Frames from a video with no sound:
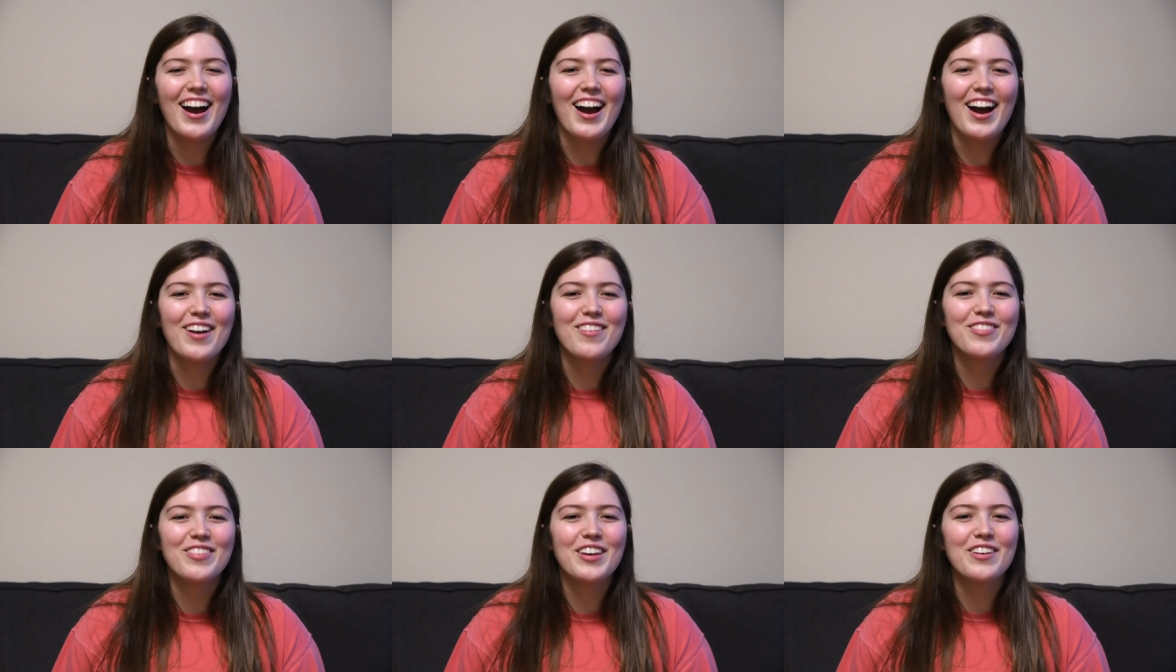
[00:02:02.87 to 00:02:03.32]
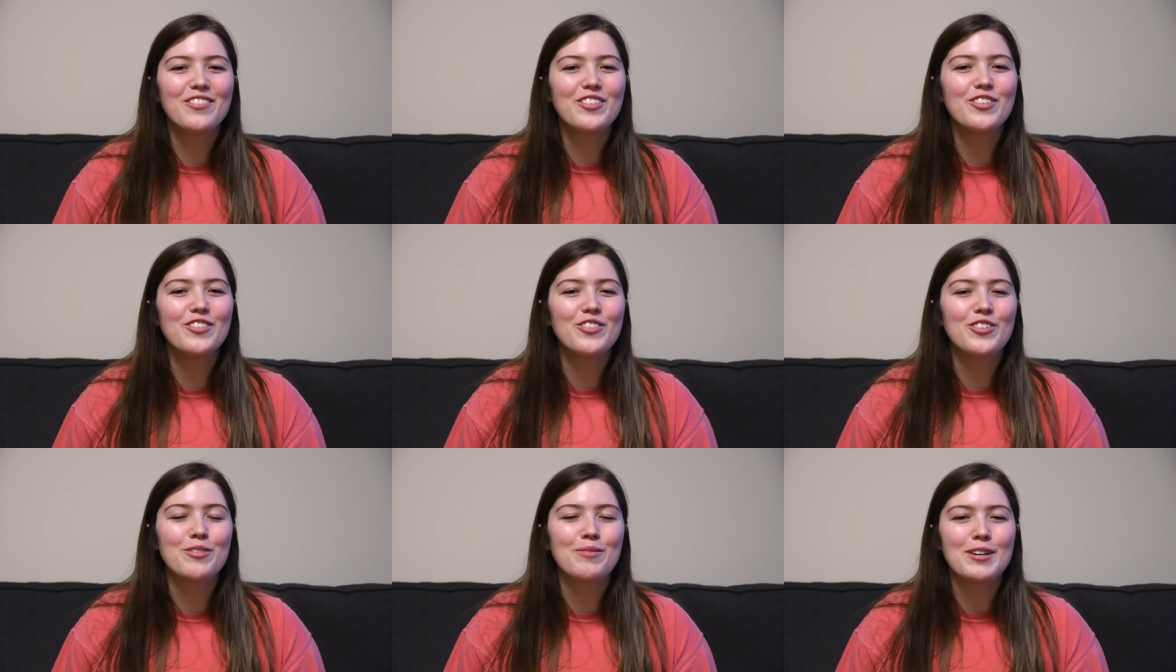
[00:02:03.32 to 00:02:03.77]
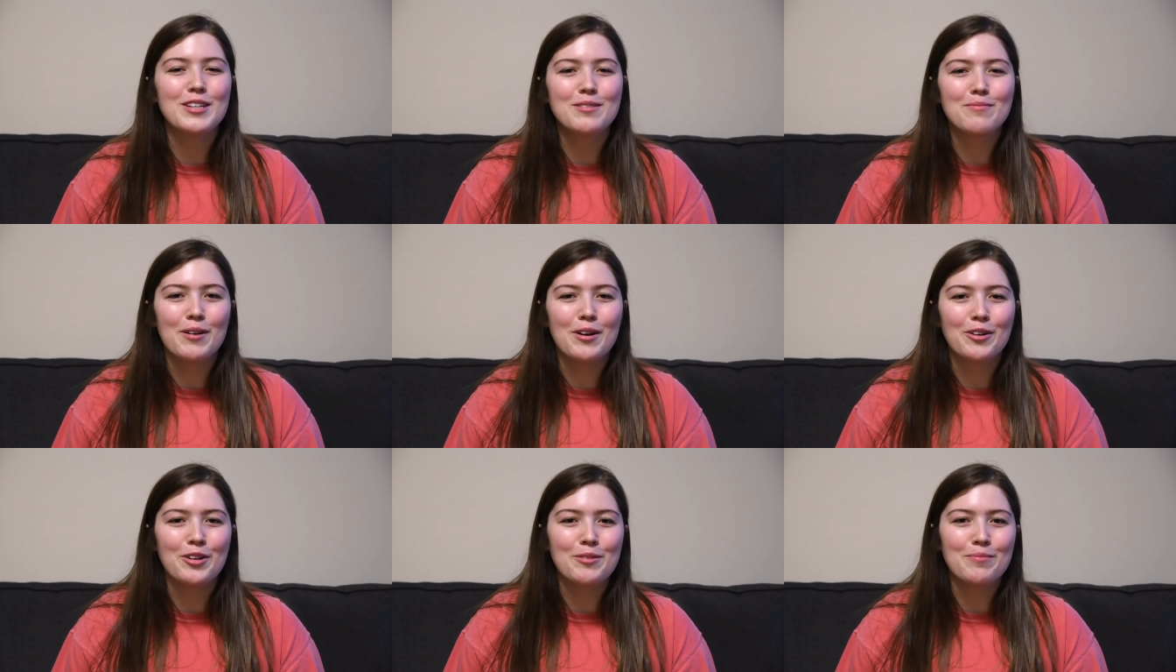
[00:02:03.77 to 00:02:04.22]
I'm thankful for my
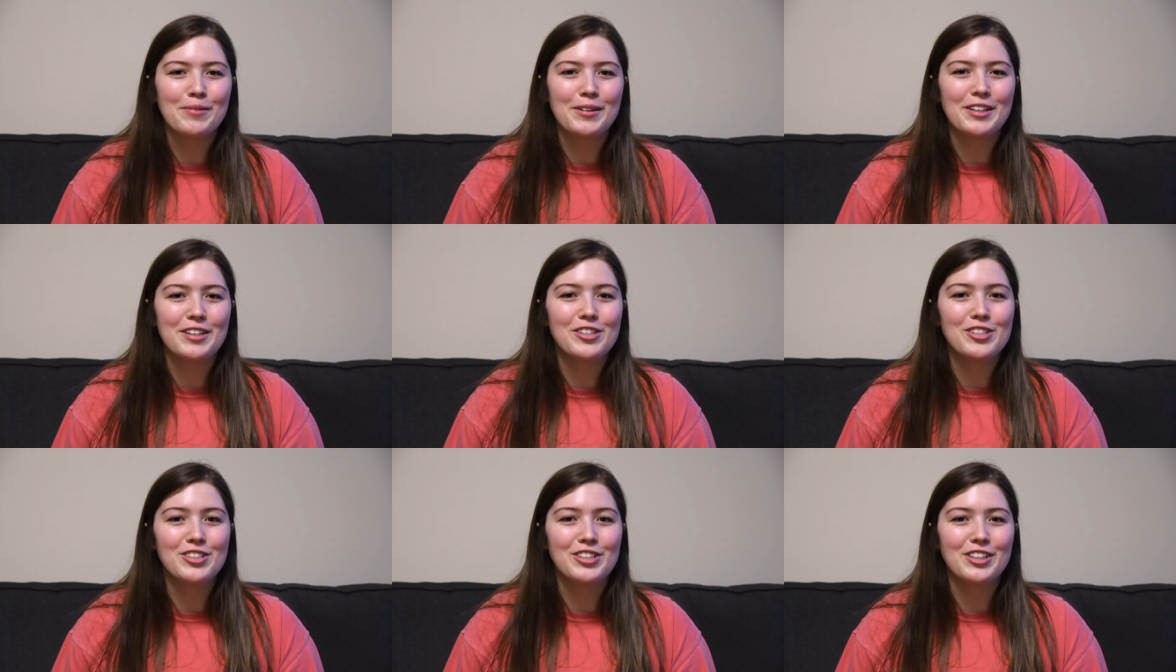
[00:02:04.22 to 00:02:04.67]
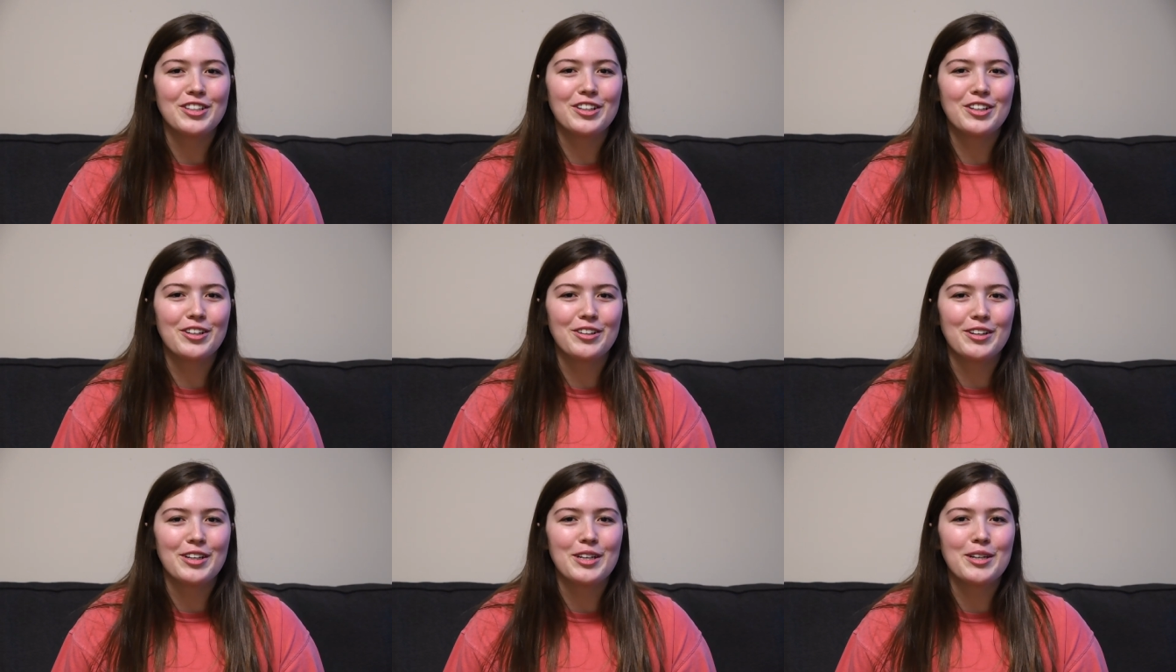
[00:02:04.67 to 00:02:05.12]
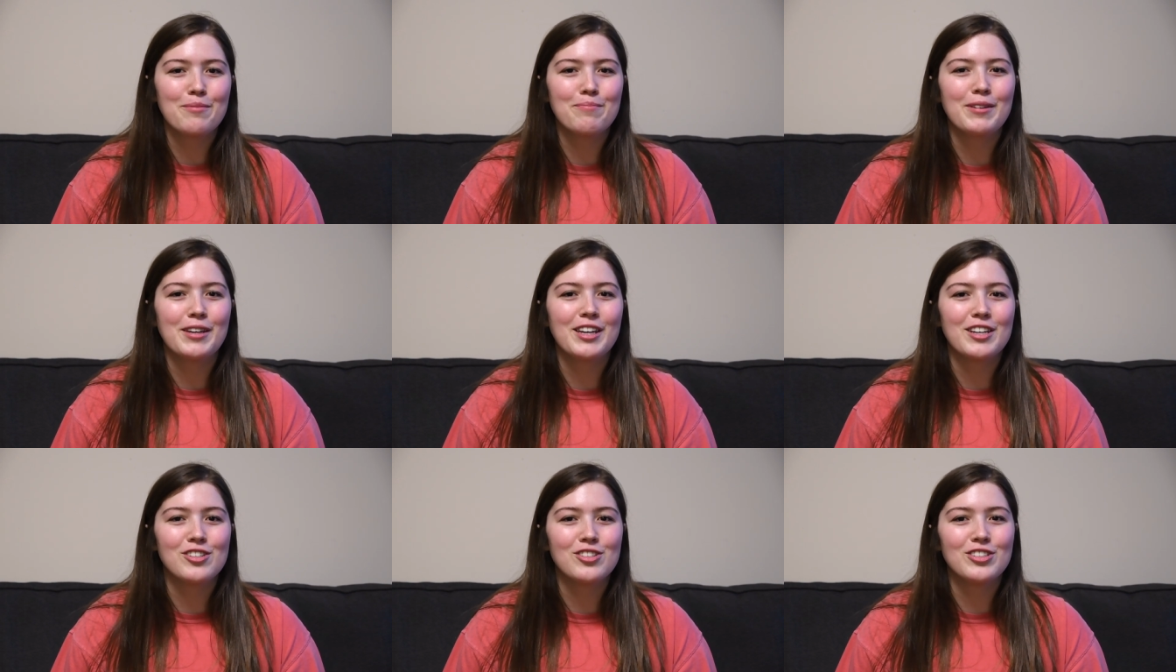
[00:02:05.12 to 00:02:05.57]
small group leader, Sheena Creek,
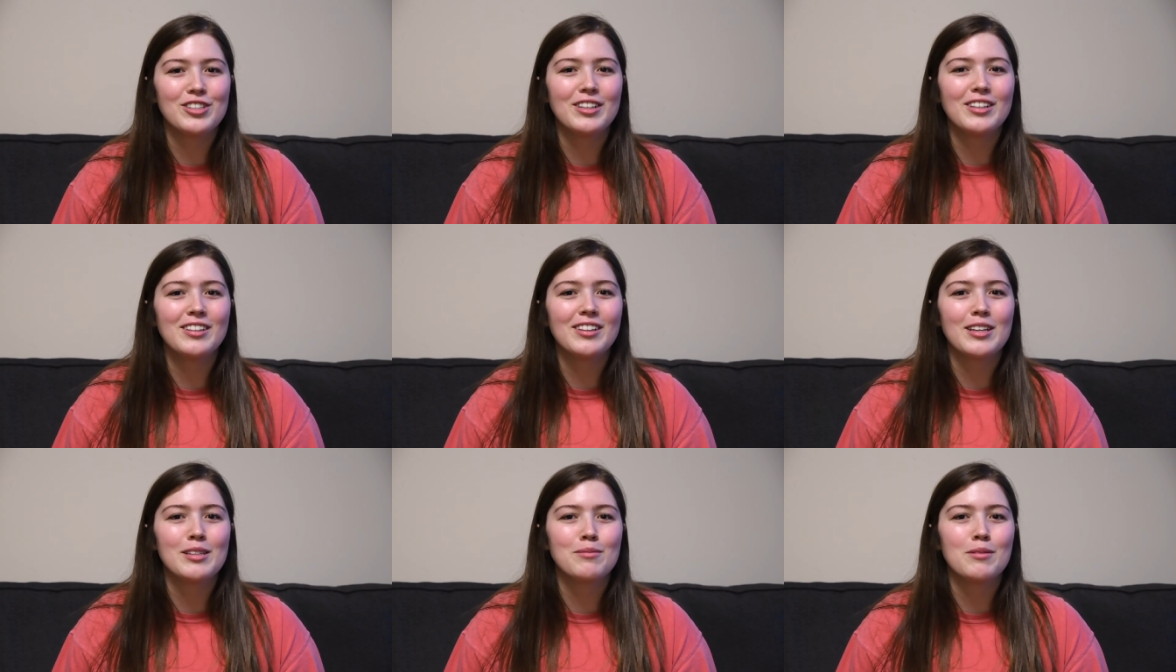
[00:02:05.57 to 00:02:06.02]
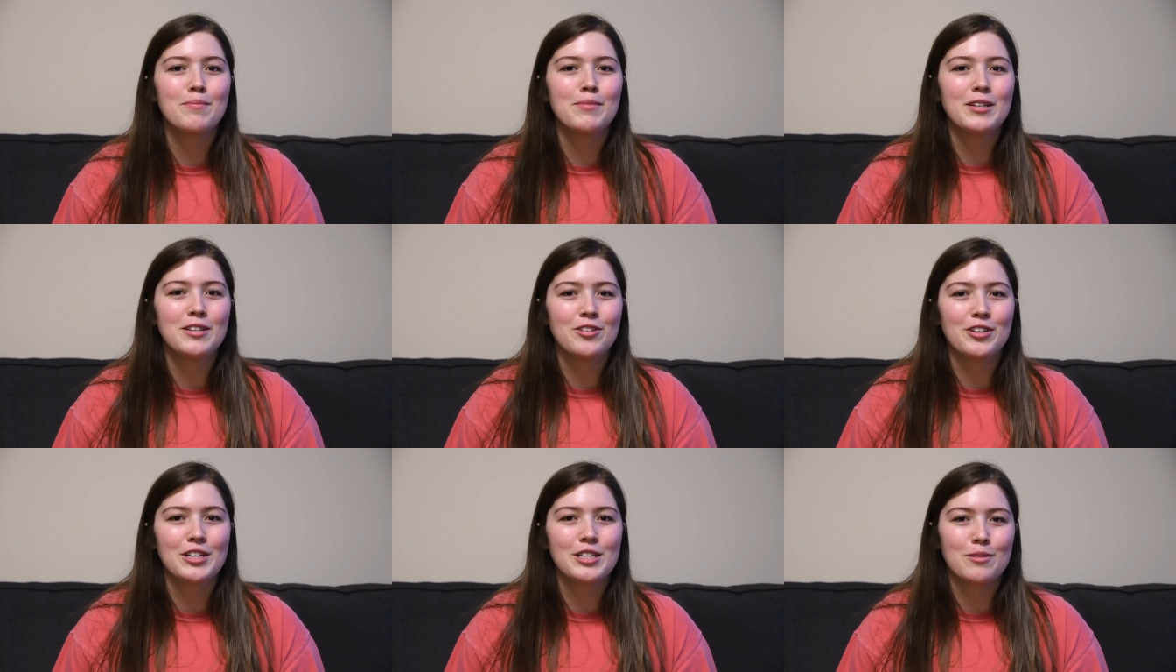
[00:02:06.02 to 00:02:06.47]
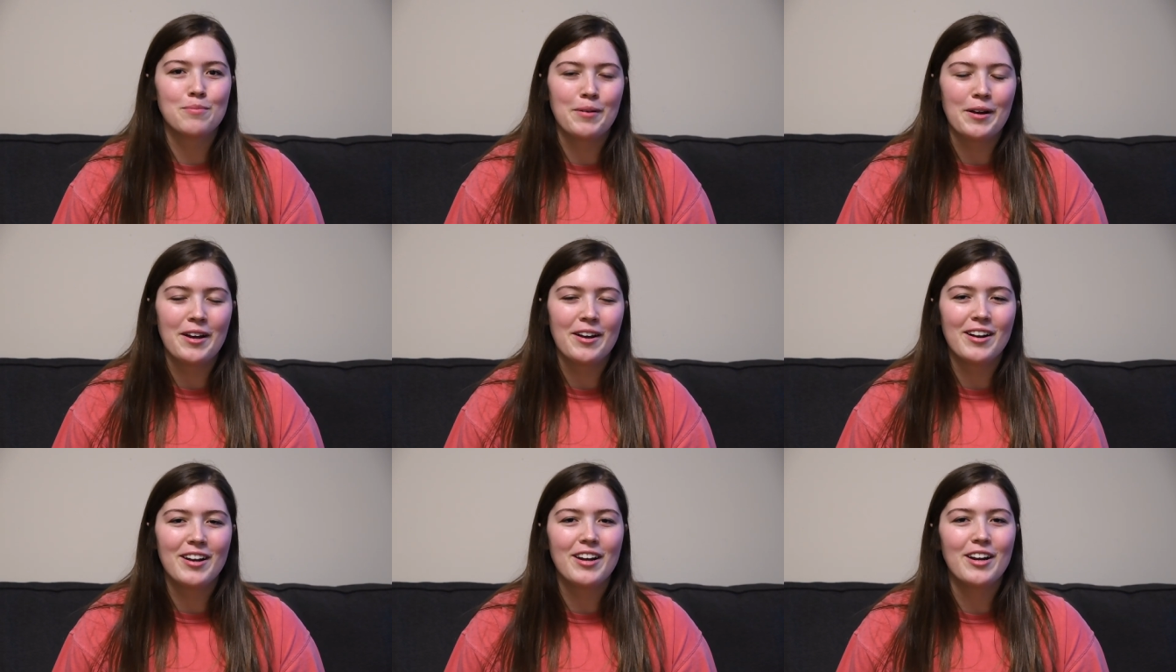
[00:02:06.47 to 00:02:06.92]
because she lets me be
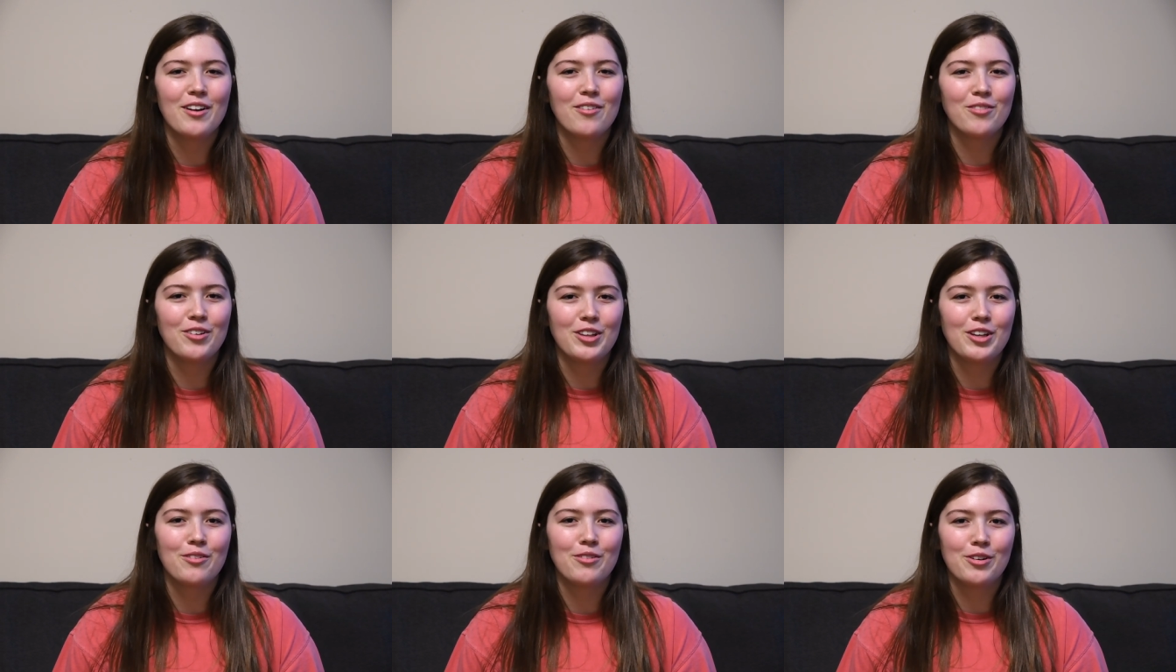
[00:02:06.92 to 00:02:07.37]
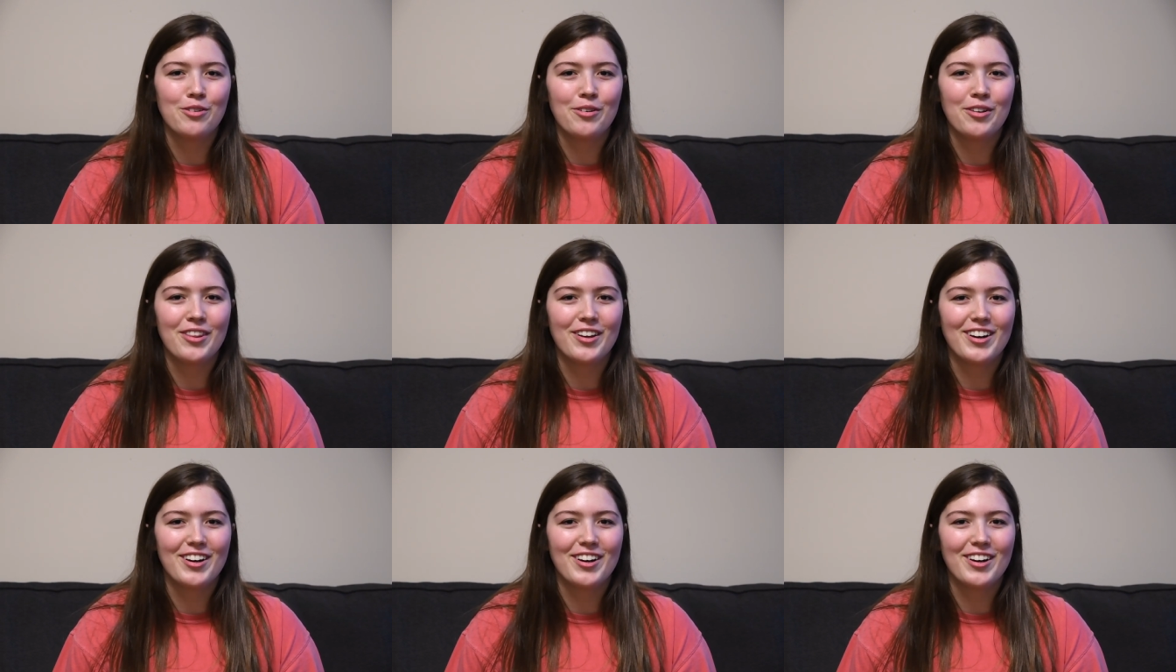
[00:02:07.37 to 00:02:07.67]
transparent and really real with